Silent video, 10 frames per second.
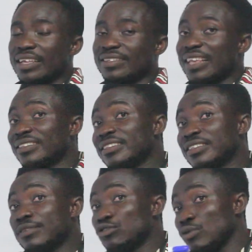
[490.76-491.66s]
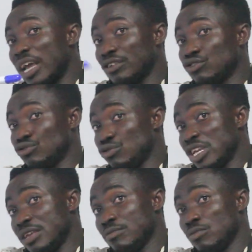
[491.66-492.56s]
sensitive to
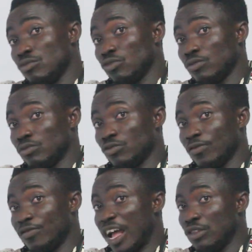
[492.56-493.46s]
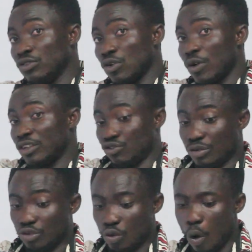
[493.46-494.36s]
extreme values or
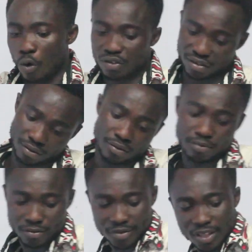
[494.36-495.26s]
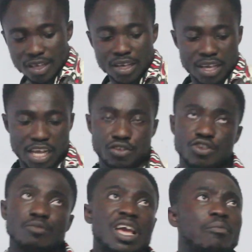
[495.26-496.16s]
extreme scores. And
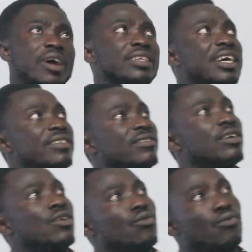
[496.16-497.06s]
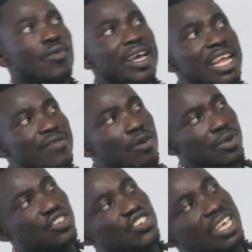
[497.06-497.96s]
remember that
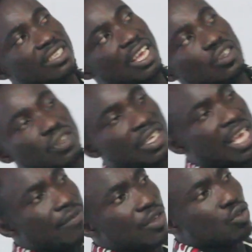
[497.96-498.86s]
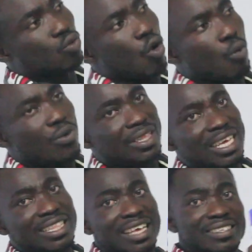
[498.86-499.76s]
whenever we change a given score
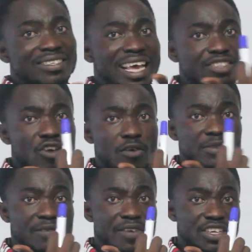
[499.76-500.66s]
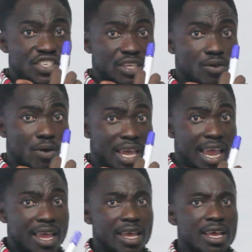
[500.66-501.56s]
within a set of observations,
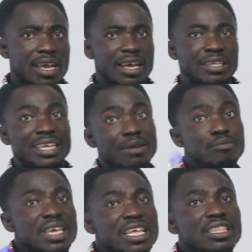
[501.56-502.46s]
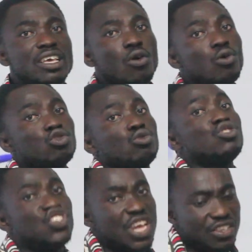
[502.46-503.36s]
okay, the mean also
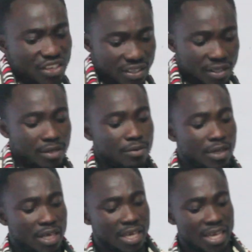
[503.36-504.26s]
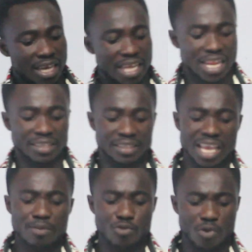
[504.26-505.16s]
changes. In the
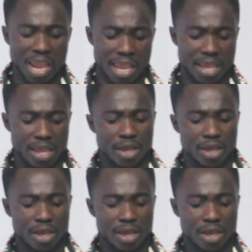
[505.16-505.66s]
same way,